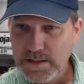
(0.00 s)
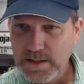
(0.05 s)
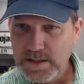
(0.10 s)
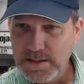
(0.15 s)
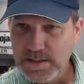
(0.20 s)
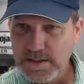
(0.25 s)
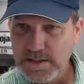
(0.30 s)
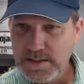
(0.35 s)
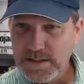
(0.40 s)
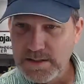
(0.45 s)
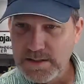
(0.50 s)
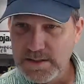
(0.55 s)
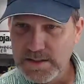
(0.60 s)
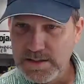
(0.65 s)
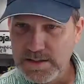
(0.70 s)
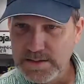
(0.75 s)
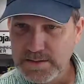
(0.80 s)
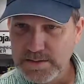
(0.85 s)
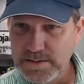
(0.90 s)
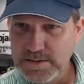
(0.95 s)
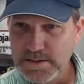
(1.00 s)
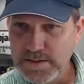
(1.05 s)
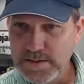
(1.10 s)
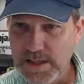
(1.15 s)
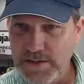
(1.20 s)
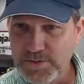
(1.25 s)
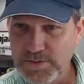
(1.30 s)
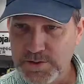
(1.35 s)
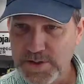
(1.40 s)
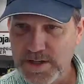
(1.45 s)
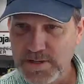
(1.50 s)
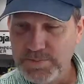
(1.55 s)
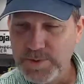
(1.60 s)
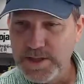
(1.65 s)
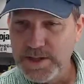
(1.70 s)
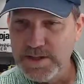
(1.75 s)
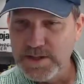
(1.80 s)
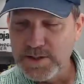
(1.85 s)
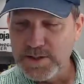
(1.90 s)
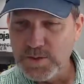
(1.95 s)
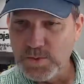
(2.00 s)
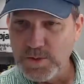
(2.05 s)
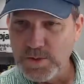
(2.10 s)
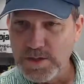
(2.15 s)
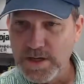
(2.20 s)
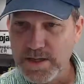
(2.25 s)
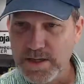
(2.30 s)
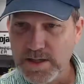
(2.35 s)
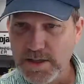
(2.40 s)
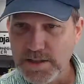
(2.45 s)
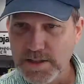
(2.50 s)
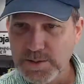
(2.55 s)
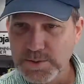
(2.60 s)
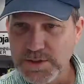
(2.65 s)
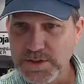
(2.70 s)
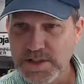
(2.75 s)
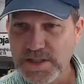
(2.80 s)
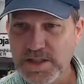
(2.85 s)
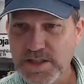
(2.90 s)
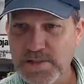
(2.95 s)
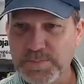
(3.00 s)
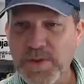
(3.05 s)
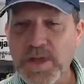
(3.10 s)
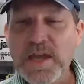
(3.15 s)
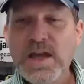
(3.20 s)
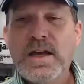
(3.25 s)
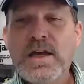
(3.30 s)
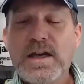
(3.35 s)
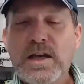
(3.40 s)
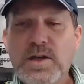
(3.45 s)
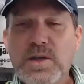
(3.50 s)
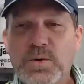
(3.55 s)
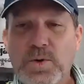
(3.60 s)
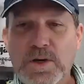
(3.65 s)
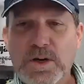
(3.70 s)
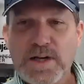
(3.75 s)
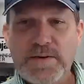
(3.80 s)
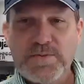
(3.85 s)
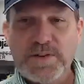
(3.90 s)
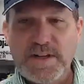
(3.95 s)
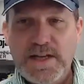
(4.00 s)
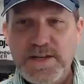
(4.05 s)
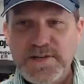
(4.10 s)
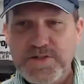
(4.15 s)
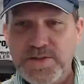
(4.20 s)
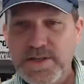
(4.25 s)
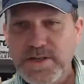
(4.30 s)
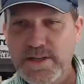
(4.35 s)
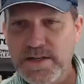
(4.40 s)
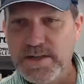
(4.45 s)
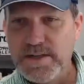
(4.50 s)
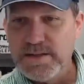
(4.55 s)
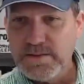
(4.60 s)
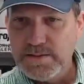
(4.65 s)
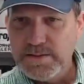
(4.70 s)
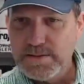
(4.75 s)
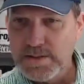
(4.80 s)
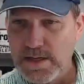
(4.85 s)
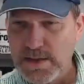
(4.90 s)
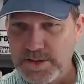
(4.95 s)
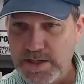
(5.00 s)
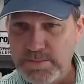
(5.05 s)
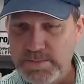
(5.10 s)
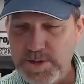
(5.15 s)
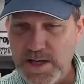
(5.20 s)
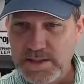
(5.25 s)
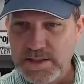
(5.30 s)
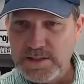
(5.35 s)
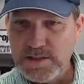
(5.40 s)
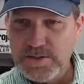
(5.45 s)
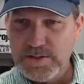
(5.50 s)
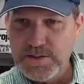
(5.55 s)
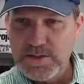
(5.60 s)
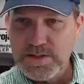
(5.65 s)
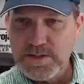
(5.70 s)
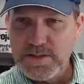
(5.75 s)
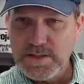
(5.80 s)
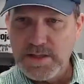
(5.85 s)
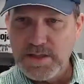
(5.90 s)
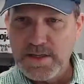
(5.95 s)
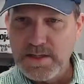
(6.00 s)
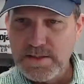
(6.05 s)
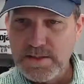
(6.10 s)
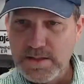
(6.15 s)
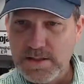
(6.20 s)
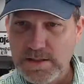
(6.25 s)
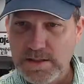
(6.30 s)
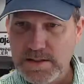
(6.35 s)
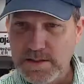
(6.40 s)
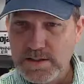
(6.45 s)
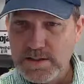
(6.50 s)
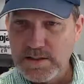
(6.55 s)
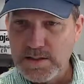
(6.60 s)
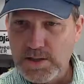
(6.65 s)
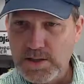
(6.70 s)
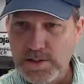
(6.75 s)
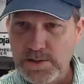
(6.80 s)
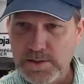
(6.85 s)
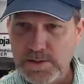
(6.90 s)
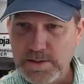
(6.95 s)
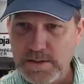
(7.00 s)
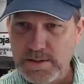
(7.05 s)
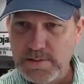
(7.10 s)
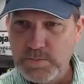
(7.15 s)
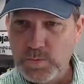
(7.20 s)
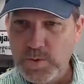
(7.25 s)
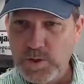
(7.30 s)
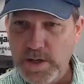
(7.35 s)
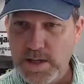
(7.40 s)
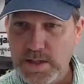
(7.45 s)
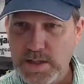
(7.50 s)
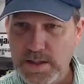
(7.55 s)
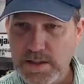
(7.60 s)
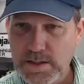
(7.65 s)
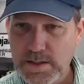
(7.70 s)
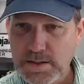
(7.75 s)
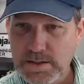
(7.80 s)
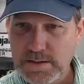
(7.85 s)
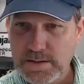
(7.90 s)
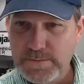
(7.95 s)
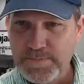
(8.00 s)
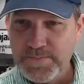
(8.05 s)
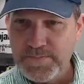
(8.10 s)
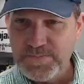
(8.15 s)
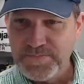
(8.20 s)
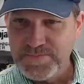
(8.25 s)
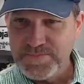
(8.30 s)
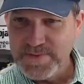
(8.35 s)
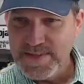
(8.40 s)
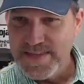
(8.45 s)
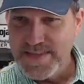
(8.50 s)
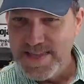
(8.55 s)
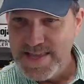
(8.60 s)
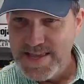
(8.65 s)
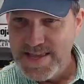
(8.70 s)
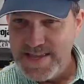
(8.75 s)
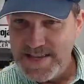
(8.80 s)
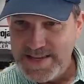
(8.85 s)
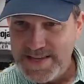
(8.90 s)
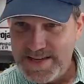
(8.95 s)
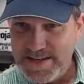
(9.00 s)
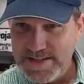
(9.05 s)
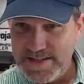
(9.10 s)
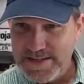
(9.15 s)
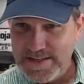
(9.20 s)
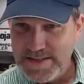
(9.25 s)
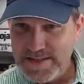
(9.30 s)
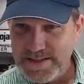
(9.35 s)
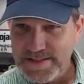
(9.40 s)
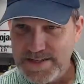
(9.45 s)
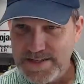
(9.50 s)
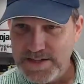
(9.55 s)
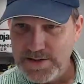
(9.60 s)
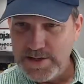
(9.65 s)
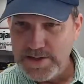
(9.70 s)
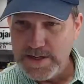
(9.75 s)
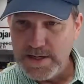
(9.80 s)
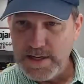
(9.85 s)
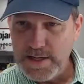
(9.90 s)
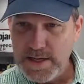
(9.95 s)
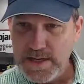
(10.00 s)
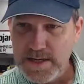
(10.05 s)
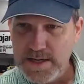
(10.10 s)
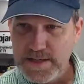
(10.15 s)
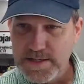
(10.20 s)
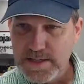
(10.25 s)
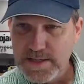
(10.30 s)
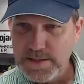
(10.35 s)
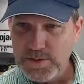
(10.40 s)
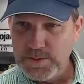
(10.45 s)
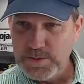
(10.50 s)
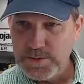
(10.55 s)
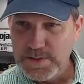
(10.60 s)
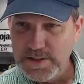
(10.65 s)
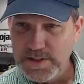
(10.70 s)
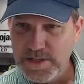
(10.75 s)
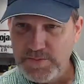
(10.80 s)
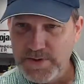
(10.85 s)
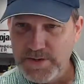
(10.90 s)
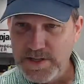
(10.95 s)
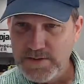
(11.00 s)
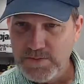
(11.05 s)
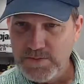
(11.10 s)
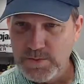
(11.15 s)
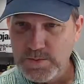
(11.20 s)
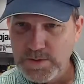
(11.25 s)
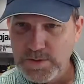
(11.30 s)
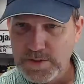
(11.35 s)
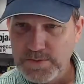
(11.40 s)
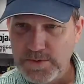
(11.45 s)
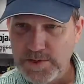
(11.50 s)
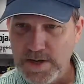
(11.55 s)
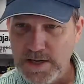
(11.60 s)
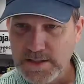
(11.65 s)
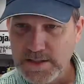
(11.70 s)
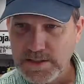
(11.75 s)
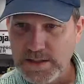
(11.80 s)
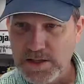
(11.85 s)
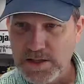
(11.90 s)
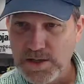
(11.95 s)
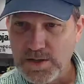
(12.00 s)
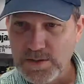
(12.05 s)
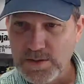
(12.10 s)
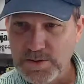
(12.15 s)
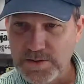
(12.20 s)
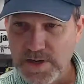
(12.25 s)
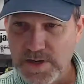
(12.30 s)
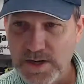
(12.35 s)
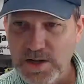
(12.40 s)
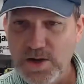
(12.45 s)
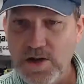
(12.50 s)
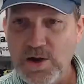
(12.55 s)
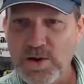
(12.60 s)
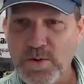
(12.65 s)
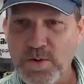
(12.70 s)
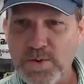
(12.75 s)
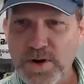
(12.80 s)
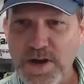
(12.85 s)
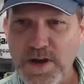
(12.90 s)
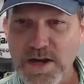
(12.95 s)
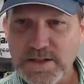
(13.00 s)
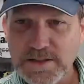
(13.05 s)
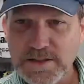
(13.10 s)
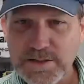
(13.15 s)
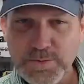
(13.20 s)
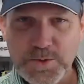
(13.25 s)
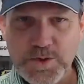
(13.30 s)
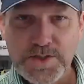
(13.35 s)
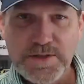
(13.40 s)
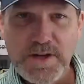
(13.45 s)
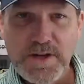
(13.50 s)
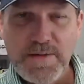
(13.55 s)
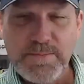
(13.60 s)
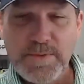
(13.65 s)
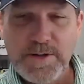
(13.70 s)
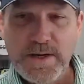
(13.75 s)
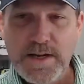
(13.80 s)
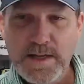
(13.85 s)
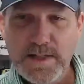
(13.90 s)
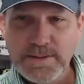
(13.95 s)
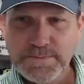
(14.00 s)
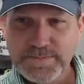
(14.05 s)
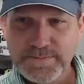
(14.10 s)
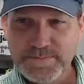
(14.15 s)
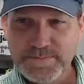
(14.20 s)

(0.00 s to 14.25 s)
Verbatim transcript: Uh, David Tran Media, Quan, hello, Tim. Quan, I'm glad you're here. I'll get back to you just a second. Uh, Kirk, I'm waiting. Uh, Terry Gage, hello, Tim and everyone. Rock Dog. Oh, Rock, what's up, man?